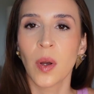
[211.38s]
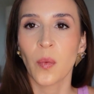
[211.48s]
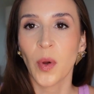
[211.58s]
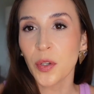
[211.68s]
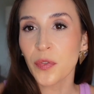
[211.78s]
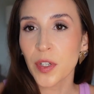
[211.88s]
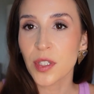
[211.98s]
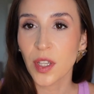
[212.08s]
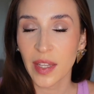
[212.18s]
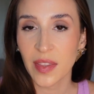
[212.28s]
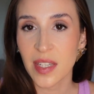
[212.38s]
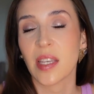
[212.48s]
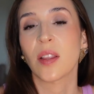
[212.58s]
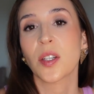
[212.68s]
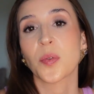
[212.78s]
When you first look at this,
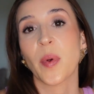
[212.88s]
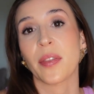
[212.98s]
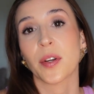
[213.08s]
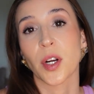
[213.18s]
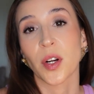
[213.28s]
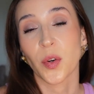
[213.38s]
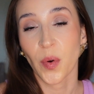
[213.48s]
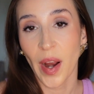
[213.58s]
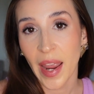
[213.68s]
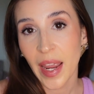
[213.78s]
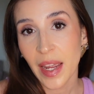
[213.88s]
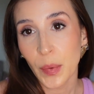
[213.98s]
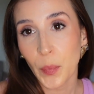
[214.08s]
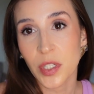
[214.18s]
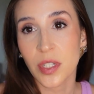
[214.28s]
it looks rather gray,
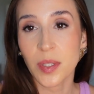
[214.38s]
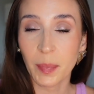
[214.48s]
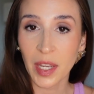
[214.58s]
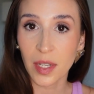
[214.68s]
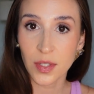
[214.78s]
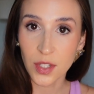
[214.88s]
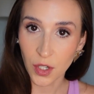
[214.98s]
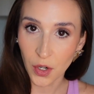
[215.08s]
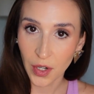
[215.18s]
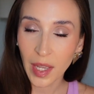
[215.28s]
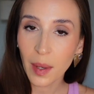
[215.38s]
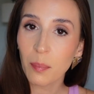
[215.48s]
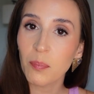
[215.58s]
which is a bit concerning,